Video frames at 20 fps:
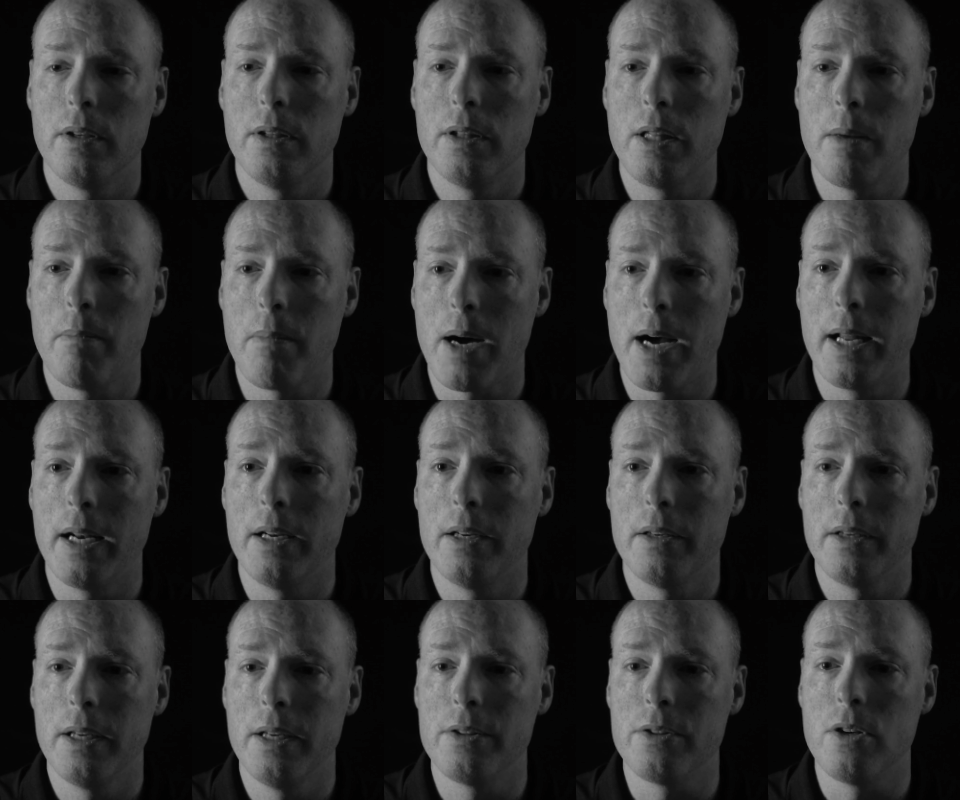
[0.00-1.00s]
The mind
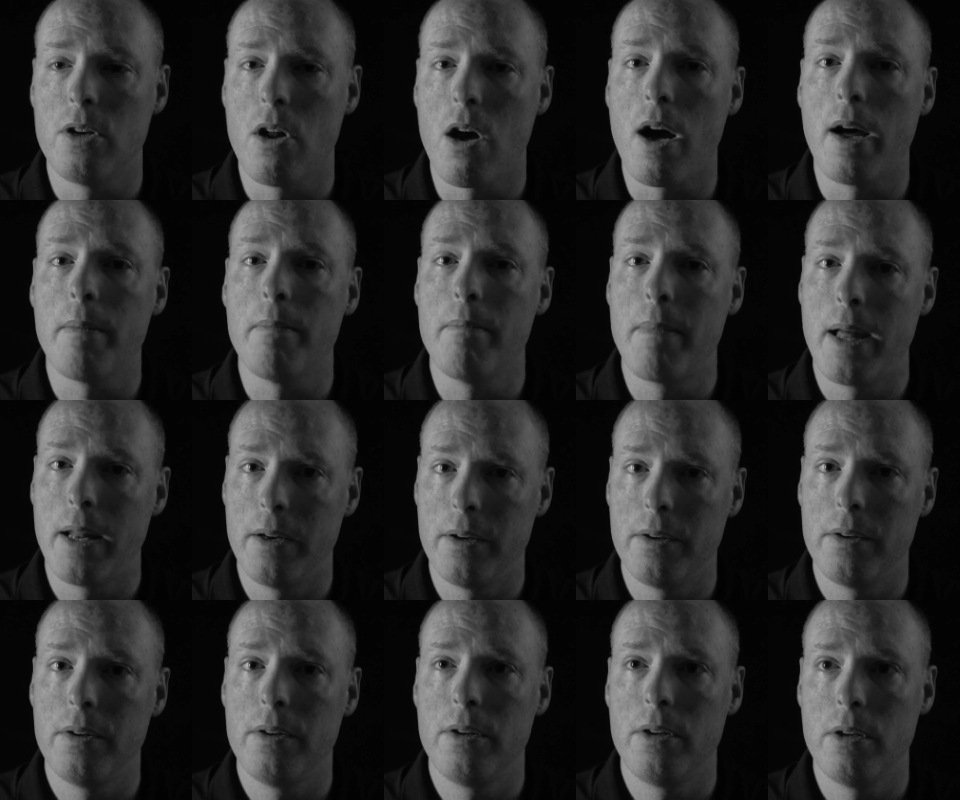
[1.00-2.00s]
is not meant
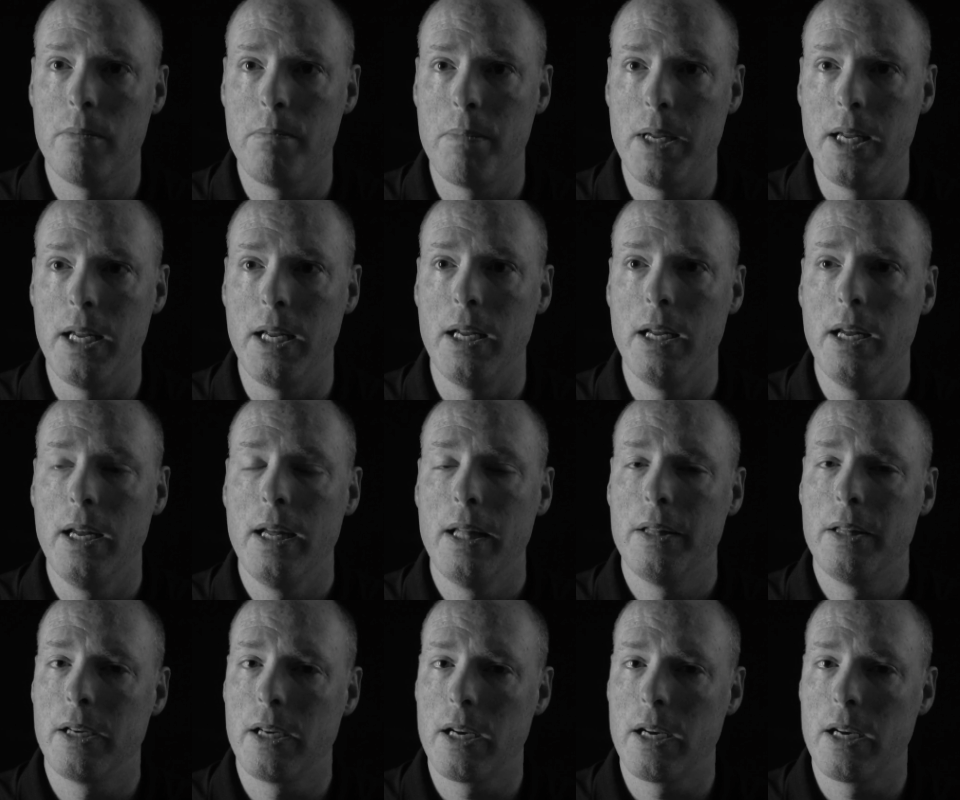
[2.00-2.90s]
to be the